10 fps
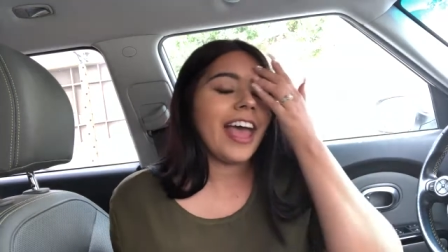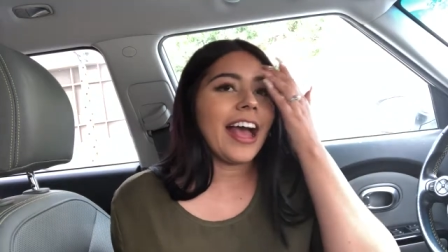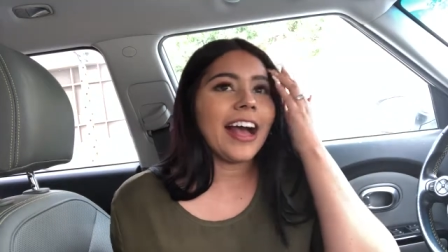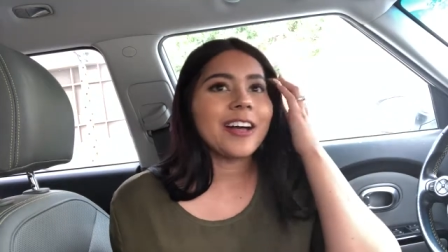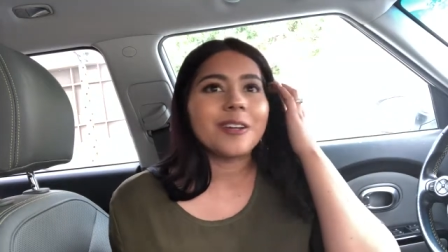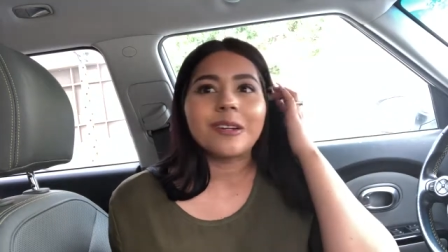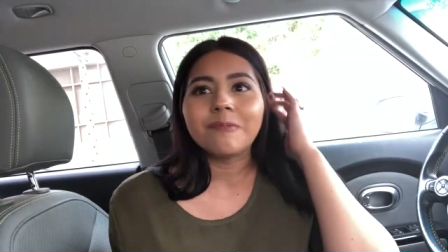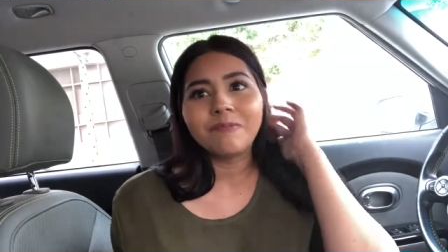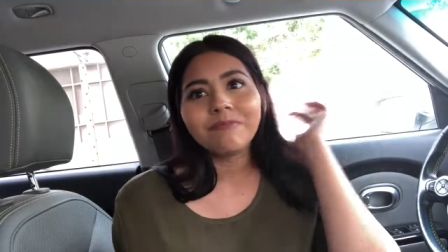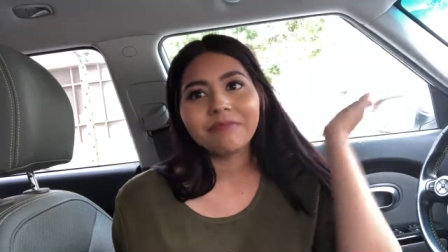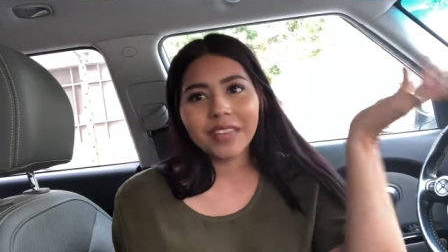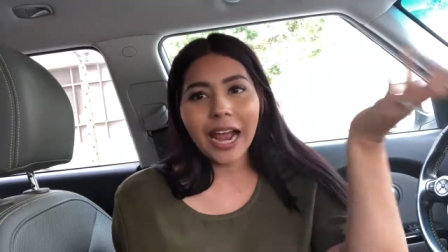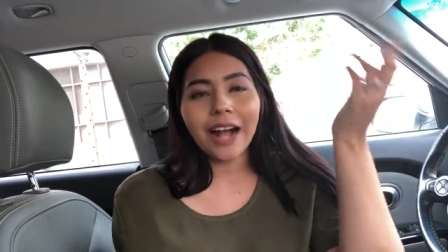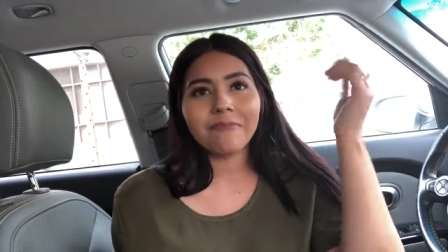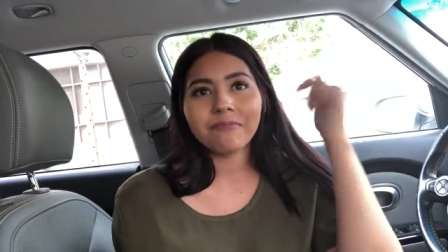And
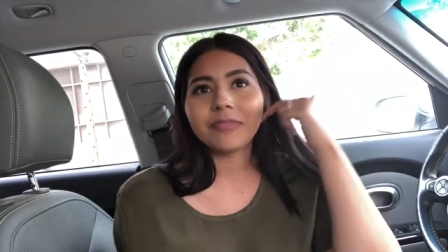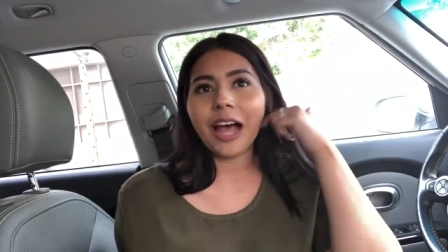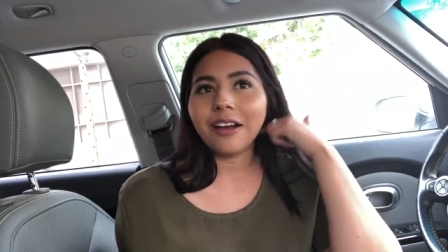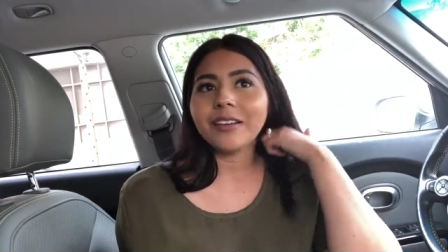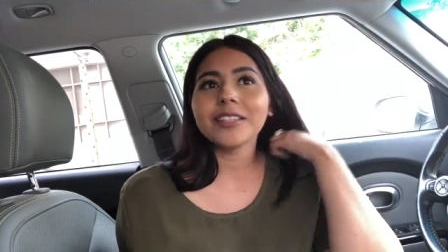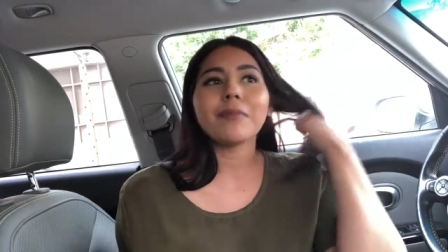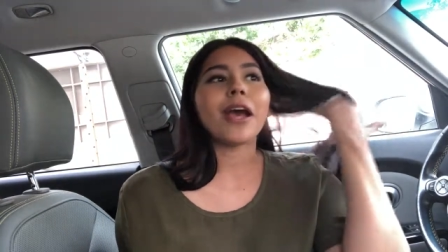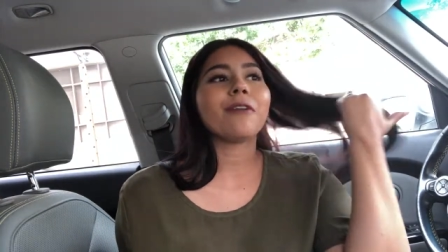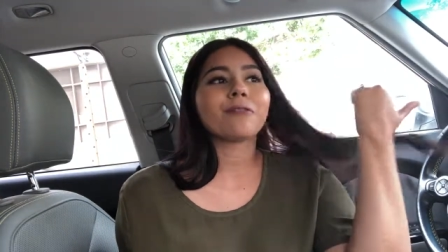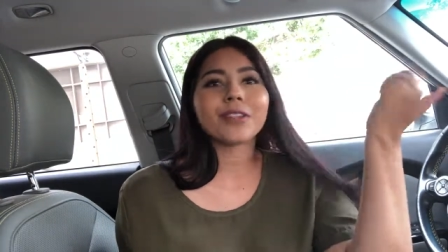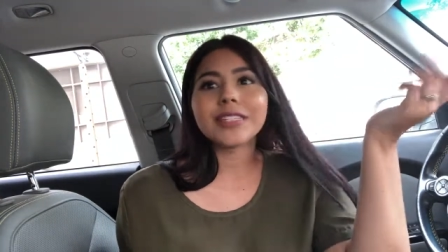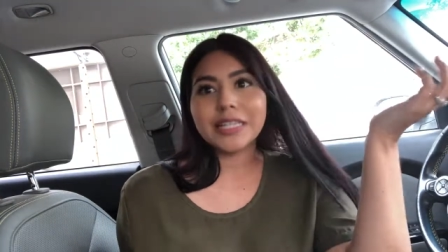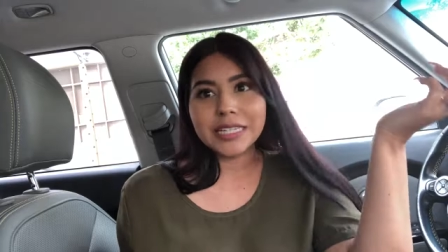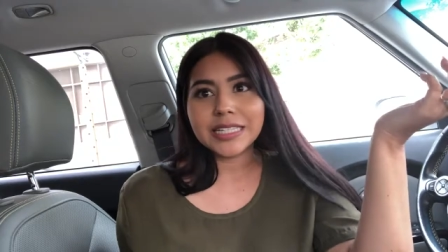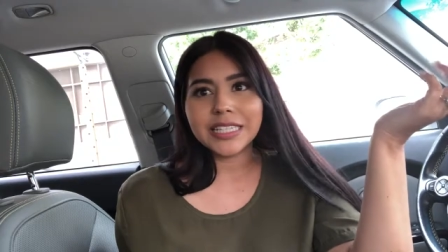yeah, that was my first
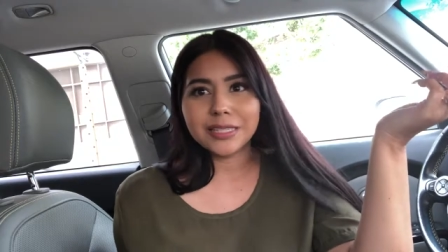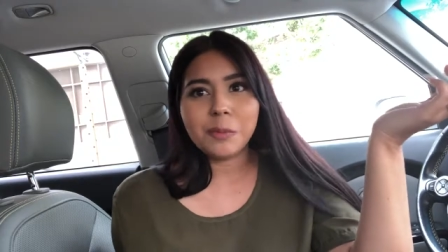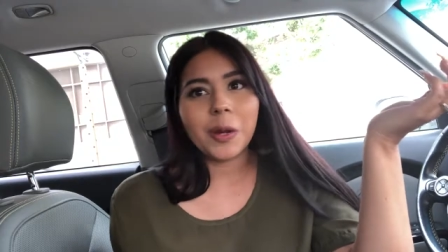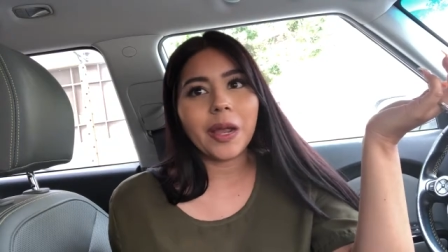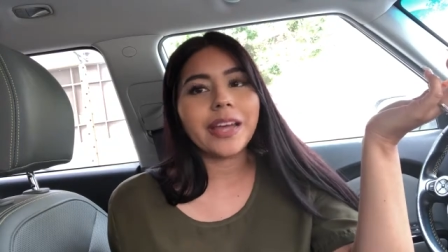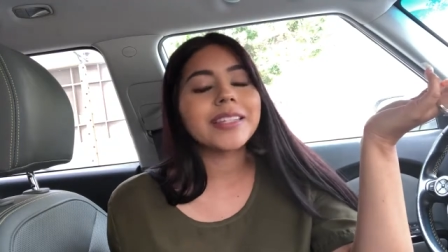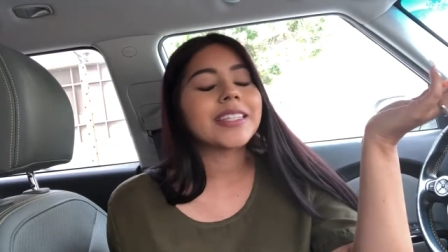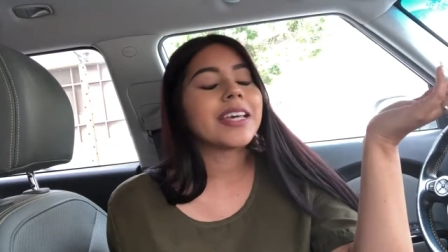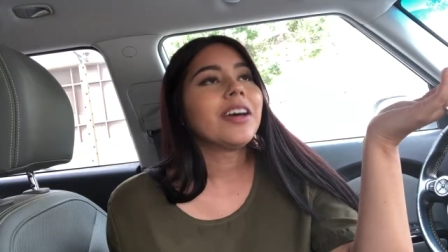kiss experience.